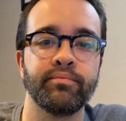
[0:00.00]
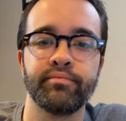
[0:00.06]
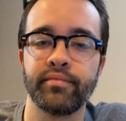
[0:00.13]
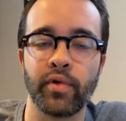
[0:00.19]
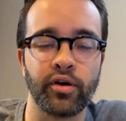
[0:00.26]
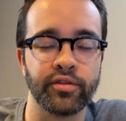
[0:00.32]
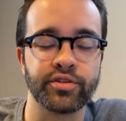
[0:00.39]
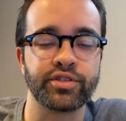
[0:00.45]

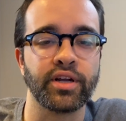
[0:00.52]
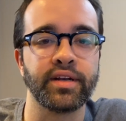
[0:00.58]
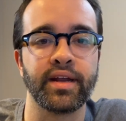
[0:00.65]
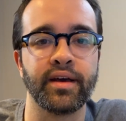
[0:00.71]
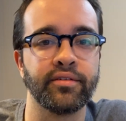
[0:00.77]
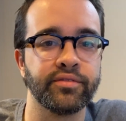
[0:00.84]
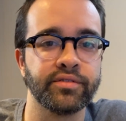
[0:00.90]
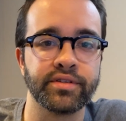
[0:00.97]
all the
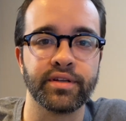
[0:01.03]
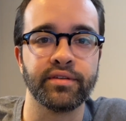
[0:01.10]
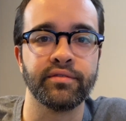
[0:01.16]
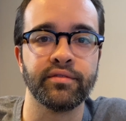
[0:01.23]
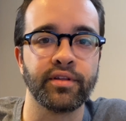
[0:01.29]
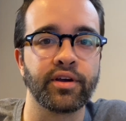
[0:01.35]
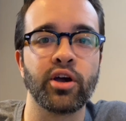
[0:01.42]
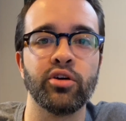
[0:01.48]
shutdowns
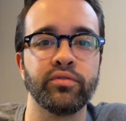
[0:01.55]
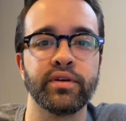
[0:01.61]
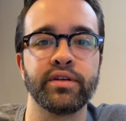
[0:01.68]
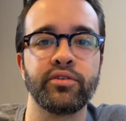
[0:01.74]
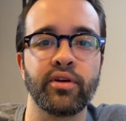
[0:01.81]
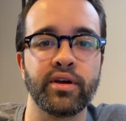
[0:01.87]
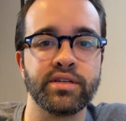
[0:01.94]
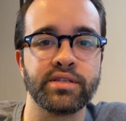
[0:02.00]
and the
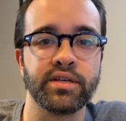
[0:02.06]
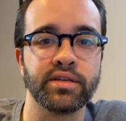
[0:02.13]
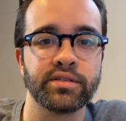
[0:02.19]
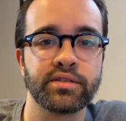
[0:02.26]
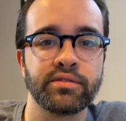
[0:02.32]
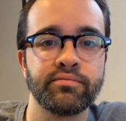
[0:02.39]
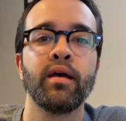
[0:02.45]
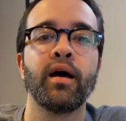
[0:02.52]
COVID
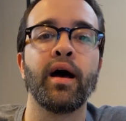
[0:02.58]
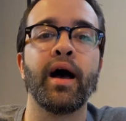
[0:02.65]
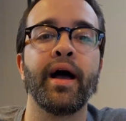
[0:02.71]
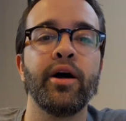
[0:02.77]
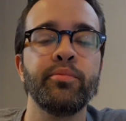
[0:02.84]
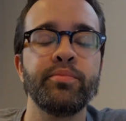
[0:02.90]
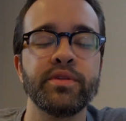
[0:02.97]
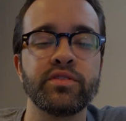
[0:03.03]
craziness. I hope this